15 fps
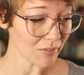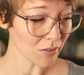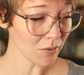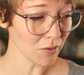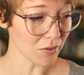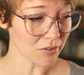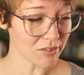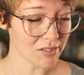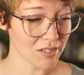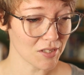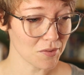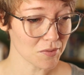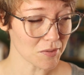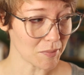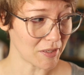
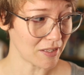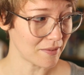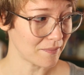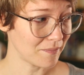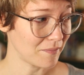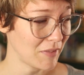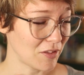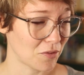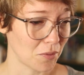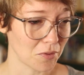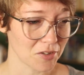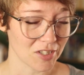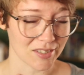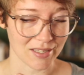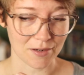excuse me, my
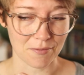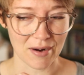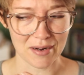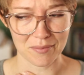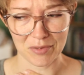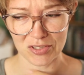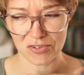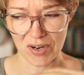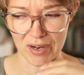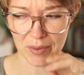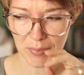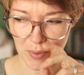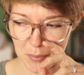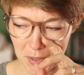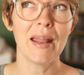throat just like randomly dried
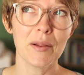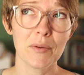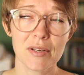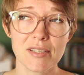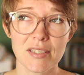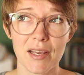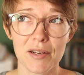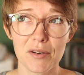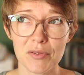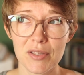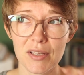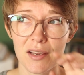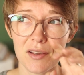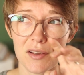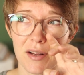up on me. Anyways, I don't
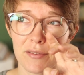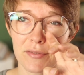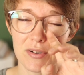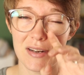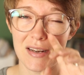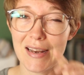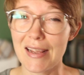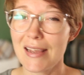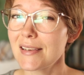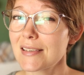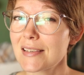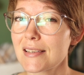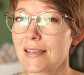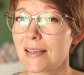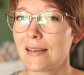think I could ever
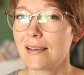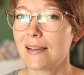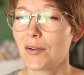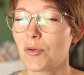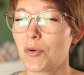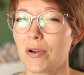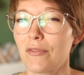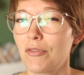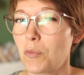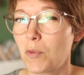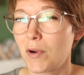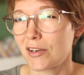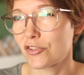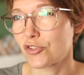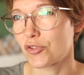knit or even
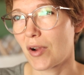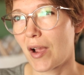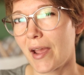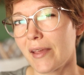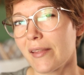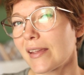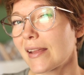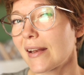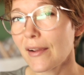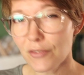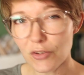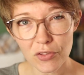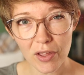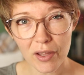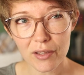want to try like an
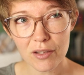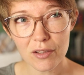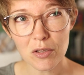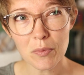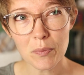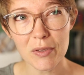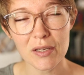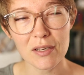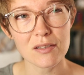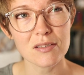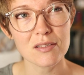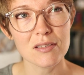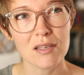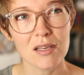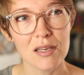afterthought heel,
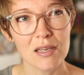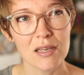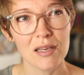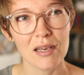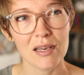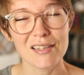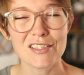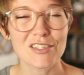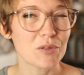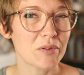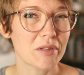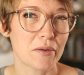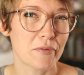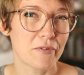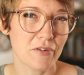because I just don't
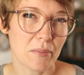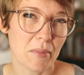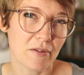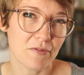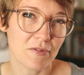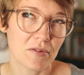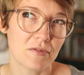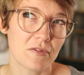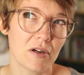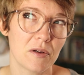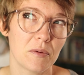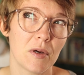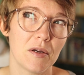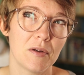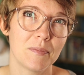think it would fit my foot
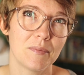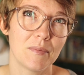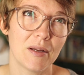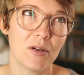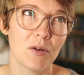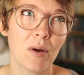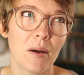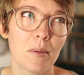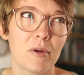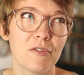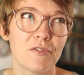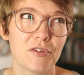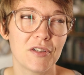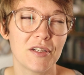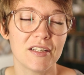very well. I know how my
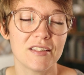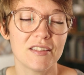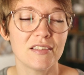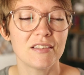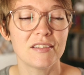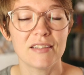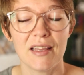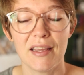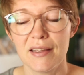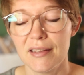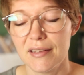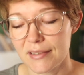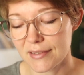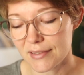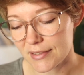foot is,
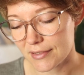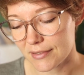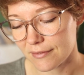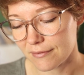and